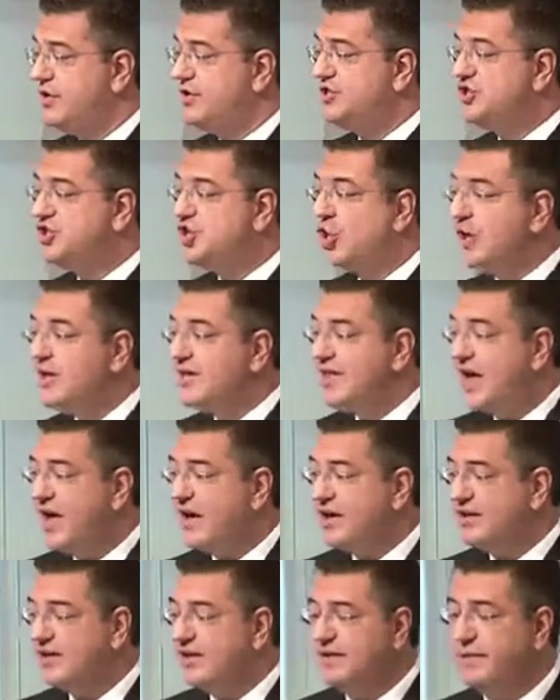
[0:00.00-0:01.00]

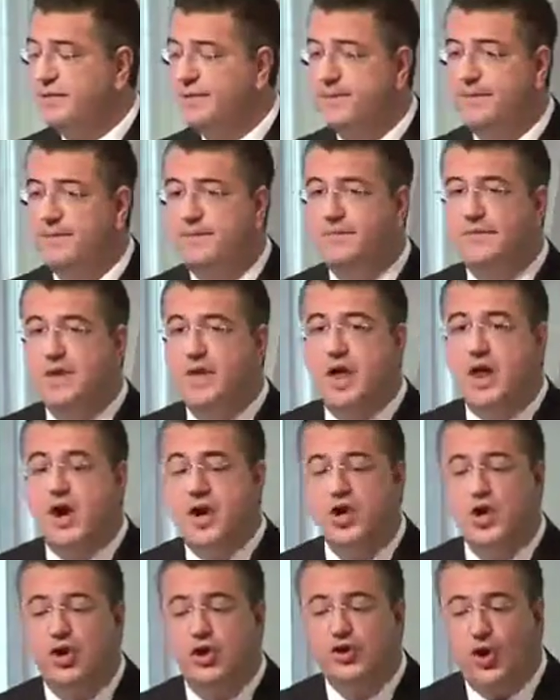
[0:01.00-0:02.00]
solidarity,
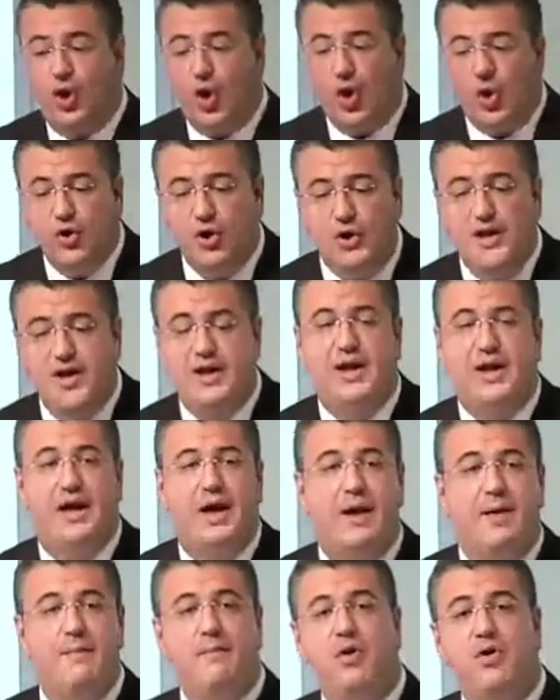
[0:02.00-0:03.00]
not only
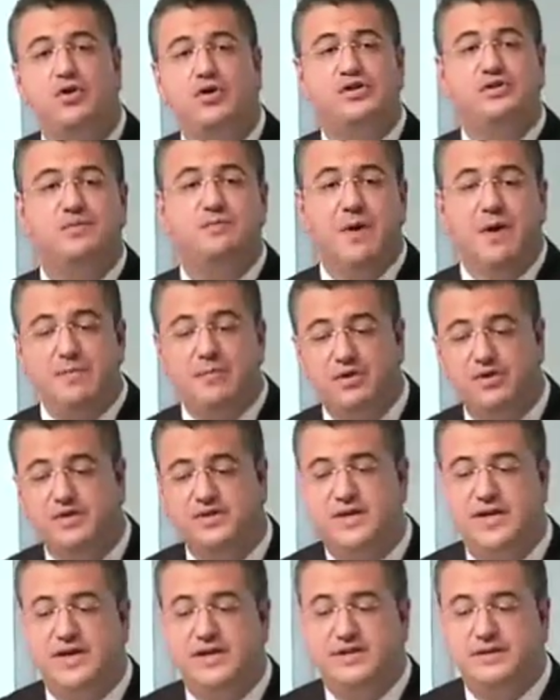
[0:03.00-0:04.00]
amongst member
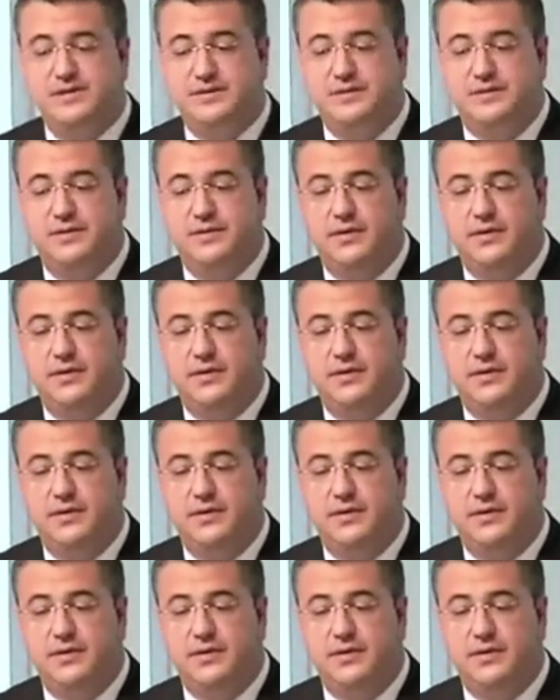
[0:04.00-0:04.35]
states,